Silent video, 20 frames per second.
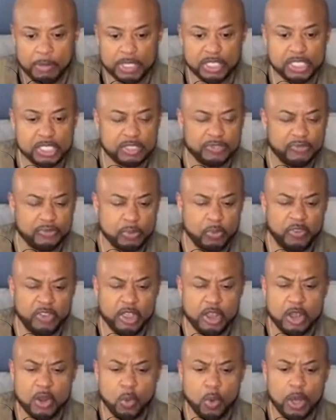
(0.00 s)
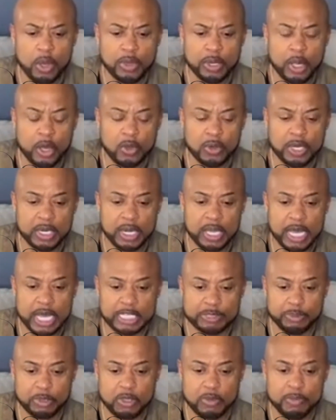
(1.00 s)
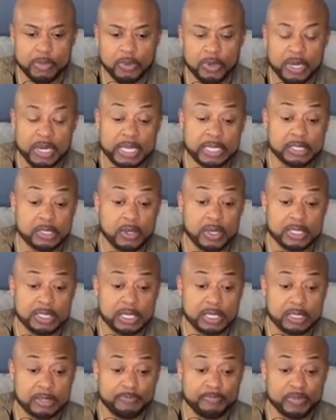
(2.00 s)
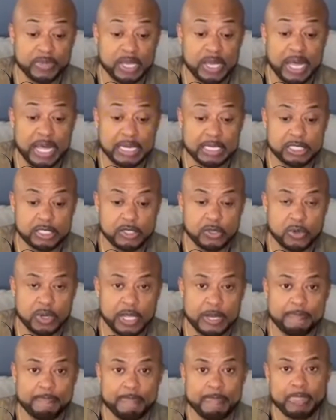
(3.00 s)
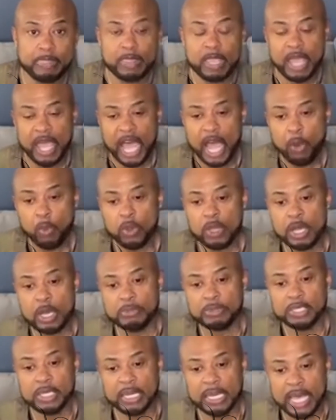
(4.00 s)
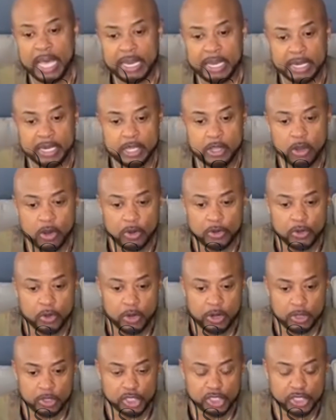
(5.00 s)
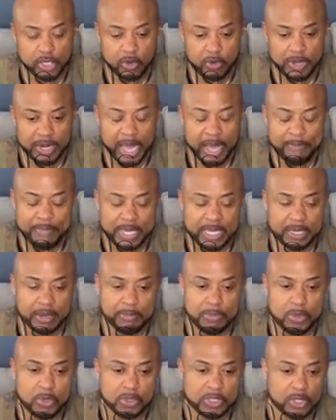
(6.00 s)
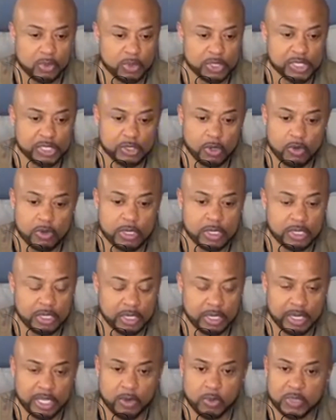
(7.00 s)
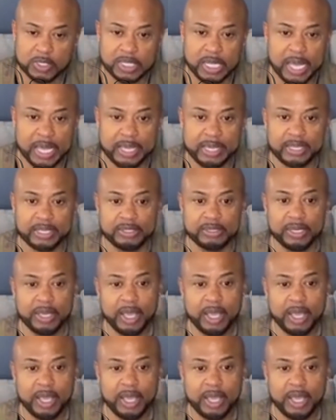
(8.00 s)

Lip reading: but she's very well known in the gospel community. And so as a college student, I would come to Atlanta and hear her during her show, and I mean the music was so good. It was like,